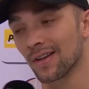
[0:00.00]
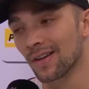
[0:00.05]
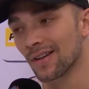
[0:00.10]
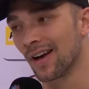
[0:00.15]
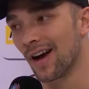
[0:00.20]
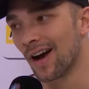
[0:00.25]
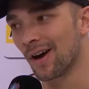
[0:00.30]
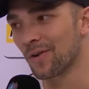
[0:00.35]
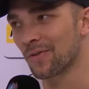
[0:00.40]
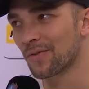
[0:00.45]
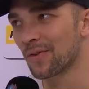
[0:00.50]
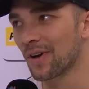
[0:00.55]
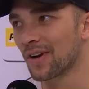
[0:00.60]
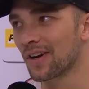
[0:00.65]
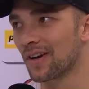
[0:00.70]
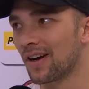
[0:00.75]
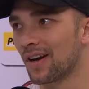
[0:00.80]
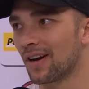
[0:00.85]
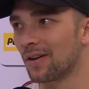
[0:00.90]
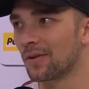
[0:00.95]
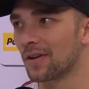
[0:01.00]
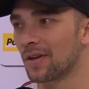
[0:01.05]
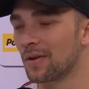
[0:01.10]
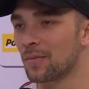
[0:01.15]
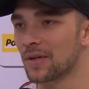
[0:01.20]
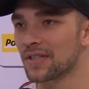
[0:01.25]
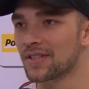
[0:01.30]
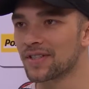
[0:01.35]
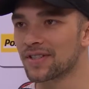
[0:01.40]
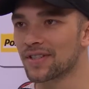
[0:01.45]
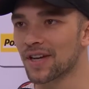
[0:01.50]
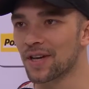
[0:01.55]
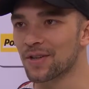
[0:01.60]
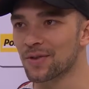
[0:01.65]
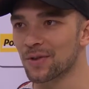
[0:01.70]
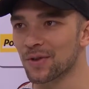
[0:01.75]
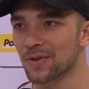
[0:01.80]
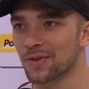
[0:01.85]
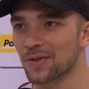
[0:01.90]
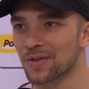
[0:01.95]
Yeah, we've had a really busy
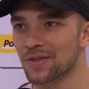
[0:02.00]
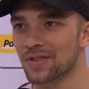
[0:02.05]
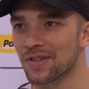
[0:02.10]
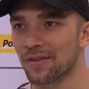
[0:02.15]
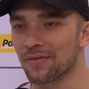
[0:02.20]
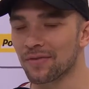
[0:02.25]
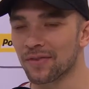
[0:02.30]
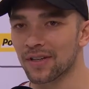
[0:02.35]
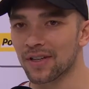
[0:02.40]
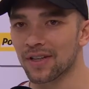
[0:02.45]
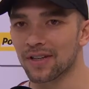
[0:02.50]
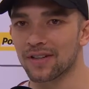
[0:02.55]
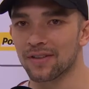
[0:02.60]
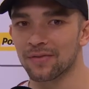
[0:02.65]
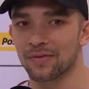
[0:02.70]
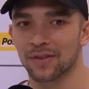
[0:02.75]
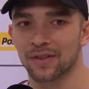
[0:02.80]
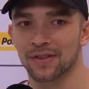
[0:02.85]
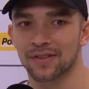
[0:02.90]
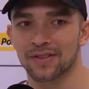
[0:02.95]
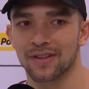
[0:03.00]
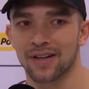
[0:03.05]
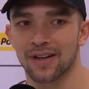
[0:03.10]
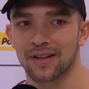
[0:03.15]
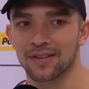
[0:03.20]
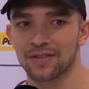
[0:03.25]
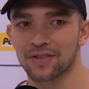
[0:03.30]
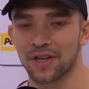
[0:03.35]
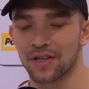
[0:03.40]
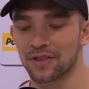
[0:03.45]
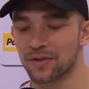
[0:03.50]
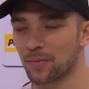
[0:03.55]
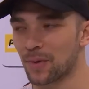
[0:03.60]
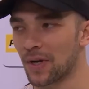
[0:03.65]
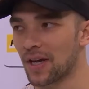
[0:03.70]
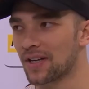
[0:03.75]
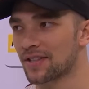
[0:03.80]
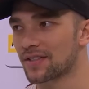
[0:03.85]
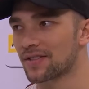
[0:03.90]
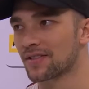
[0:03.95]
schedule, so it's definitely a different change of
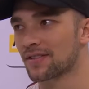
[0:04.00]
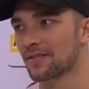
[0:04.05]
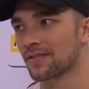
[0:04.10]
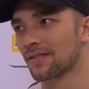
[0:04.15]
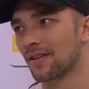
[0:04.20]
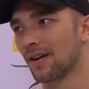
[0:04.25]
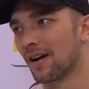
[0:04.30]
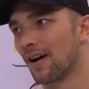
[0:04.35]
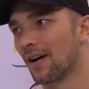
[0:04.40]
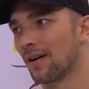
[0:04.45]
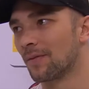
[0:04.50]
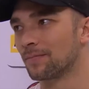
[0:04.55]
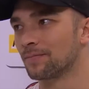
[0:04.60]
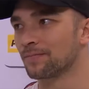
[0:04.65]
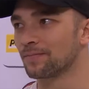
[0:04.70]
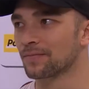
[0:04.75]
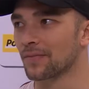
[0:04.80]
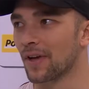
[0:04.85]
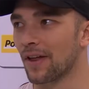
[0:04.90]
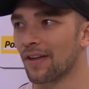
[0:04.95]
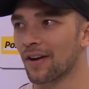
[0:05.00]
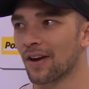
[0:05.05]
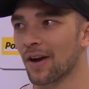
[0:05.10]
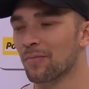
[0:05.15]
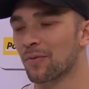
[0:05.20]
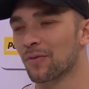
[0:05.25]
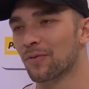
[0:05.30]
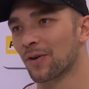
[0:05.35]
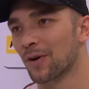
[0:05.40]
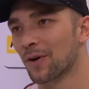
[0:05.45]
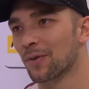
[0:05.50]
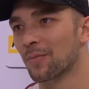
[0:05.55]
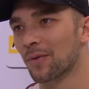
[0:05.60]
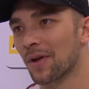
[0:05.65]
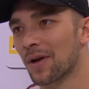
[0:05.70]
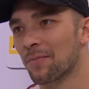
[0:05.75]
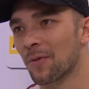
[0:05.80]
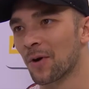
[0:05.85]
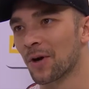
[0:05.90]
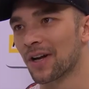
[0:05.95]
pace. I think I prefer to
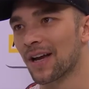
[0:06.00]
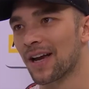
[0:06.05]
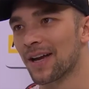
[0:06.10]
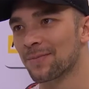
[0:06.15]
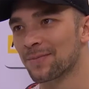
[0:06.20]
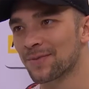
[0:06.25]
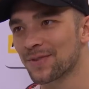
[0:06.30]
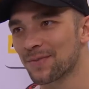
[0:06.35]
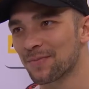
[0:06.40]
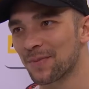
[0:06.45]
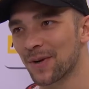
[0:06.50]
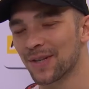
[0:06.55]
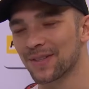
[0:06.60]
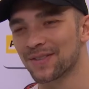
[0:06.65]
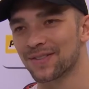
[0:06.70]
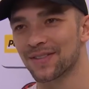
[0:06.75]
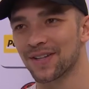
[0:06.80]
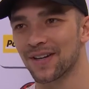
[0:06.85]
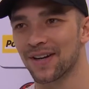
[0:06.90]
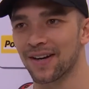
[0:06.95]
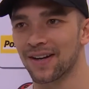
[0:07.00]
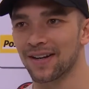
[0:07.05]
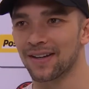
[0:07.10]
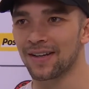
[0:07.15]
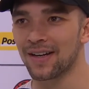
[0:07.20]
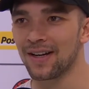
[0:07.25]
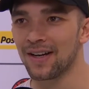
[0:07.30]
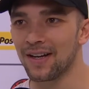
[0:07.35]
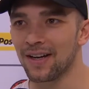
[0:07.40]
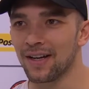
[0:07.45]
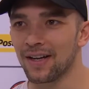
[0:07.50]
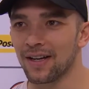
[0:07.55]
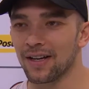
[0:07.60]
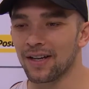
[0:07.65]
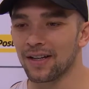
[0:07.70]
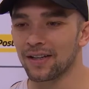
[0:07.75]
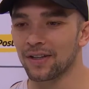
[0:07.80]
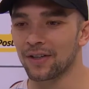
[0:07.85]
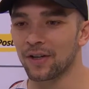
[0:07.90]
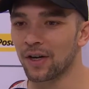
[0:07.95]
play more games, but
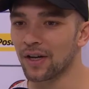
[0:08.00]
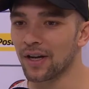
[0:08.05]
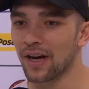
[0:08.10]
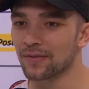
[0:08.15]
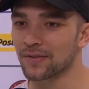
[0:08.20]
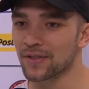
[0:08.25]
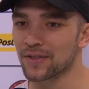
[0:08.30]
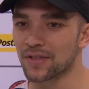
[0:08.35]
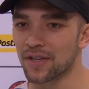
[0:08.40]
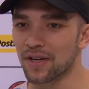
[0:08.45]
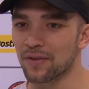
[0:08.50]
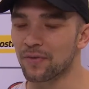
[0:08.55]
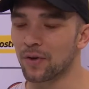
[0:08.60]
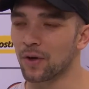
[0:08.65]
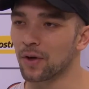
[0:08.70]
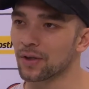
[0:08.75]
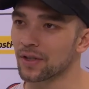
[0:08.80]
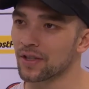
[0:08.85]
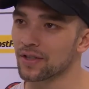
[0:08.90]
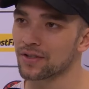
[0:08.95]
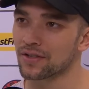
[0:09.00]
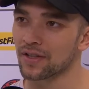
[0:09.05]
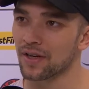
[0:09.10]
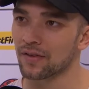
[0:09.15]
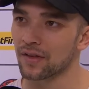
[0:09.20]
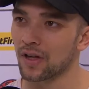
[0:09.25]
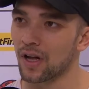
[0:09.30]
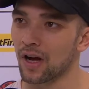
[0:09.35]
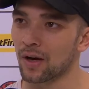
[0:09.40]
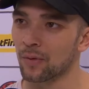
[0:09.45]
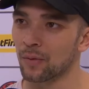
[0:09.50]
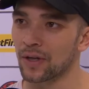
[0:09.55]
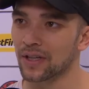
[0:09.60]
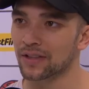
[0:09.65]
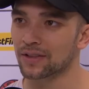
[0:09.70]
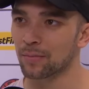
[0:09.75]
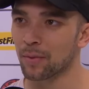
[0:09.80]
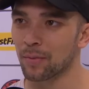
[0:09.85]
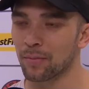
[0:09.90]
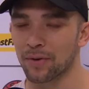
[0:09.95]
you know, you have to stay focused. You have a long
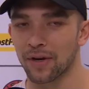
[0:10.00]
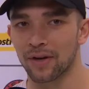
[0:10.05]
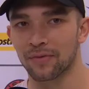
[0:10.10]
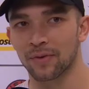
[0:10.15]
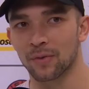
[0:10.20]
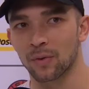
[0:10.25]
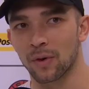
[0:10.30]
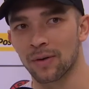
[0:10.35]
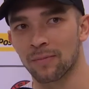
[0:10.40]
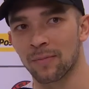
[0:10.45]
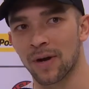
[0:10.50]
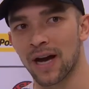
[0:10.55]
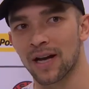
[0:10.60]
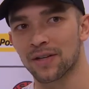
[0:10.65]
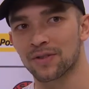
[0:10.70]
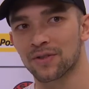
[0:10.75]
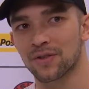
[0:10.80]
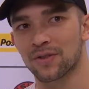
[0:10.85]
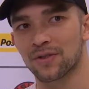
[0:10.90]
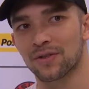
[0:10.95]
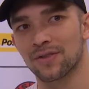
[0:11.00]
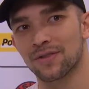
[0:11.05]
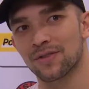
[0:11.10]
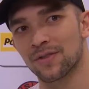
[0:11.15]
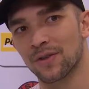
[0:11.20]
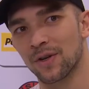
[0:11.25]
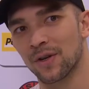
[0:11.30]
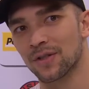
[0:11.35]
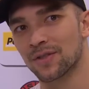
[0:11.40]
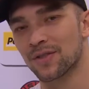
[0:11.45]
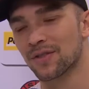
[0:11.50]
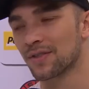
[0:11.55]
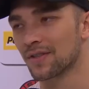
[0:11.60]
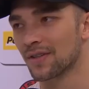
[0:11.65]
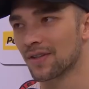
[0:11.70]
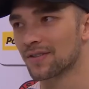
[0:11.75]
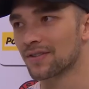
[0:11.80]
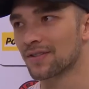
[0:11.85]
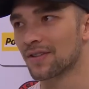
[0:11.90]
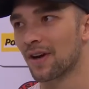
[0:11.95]
week to prepare for one match, so
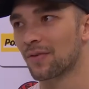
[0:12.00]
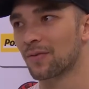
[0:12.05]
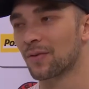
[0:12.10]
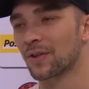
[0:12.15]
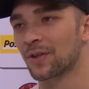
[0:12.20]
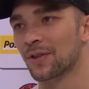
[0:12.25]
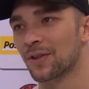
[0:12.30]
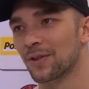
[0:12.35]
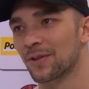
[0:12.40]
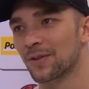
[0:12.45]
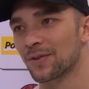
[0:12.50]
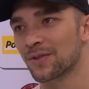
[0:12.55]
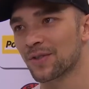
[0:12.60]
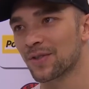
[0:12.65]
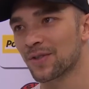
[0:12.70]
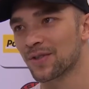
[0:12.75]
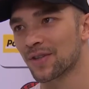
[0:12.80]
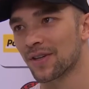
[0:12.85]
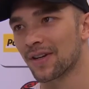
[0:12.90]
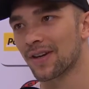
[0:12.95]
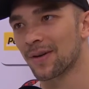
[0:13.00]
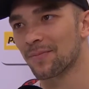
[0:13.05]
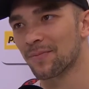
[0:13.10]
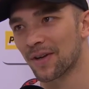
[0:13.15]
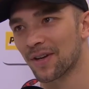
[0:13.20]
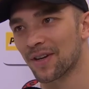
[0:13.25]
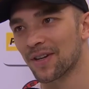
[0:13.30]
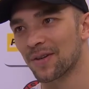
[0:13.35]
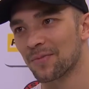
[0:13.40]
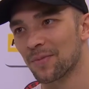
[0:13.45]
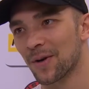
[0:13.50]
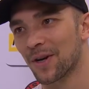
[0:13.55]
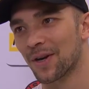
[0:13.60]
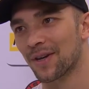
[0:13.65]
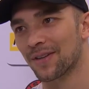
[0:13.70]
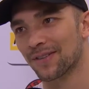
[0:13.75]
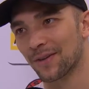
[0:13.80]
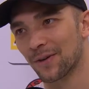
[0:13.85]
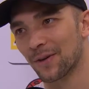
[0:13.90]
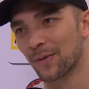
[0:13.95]
it's tough when you lose because you end up thinking about
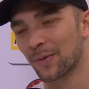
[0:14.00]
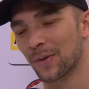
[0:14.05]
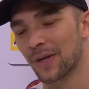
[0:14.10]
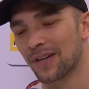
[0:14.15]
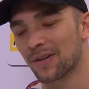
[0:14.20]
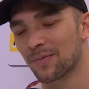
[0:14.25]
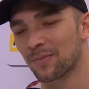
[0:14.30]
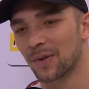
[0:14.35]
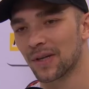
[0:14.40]
it the whole week.